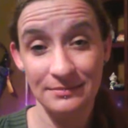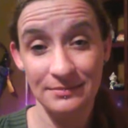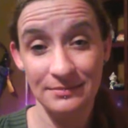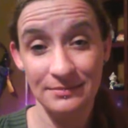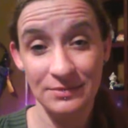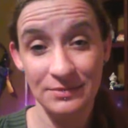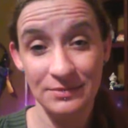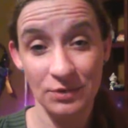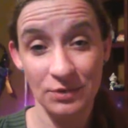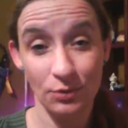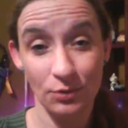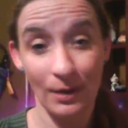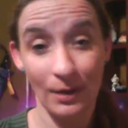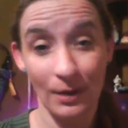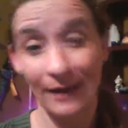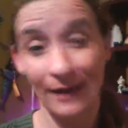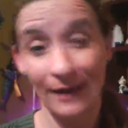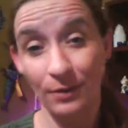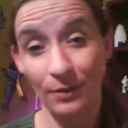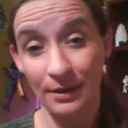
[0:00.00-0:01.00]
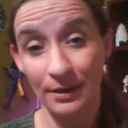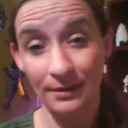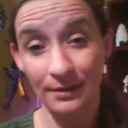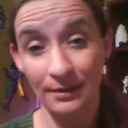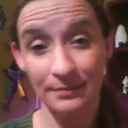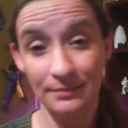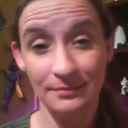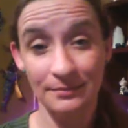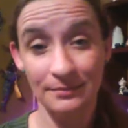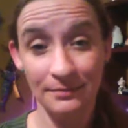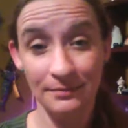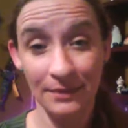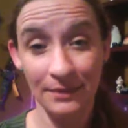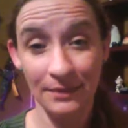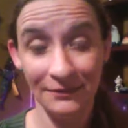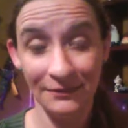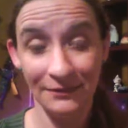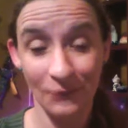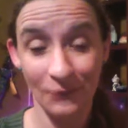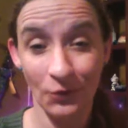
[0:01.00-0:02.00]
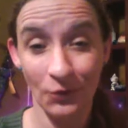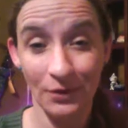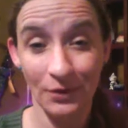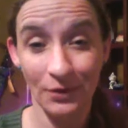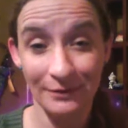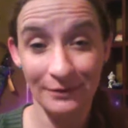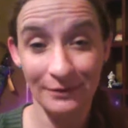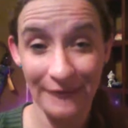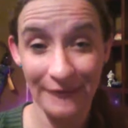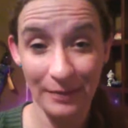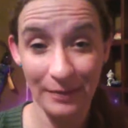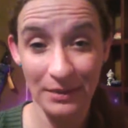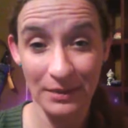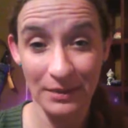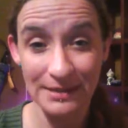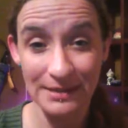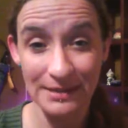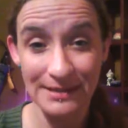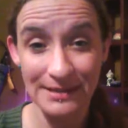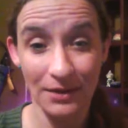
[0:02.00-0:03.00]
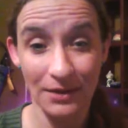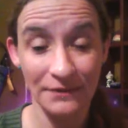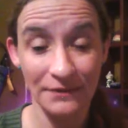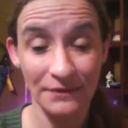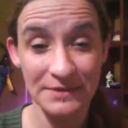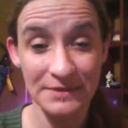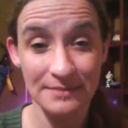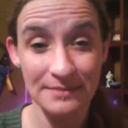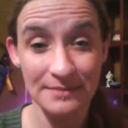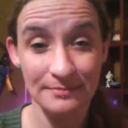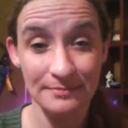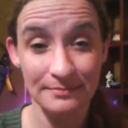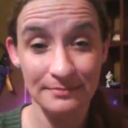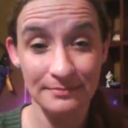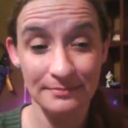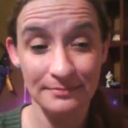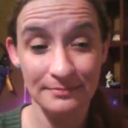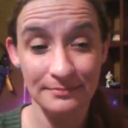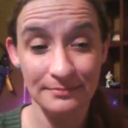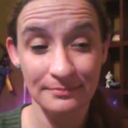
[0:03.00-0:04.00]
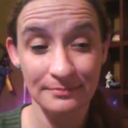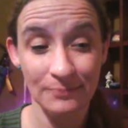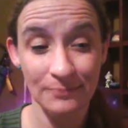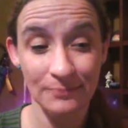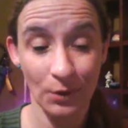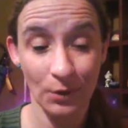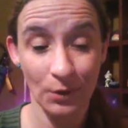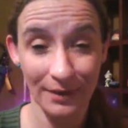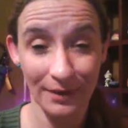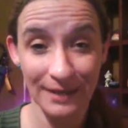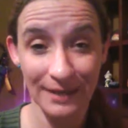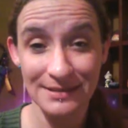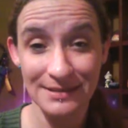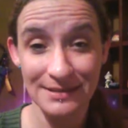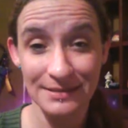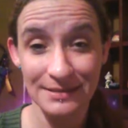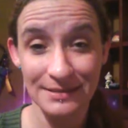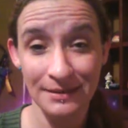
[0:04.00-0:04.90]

to our full vibrant selves, or at least,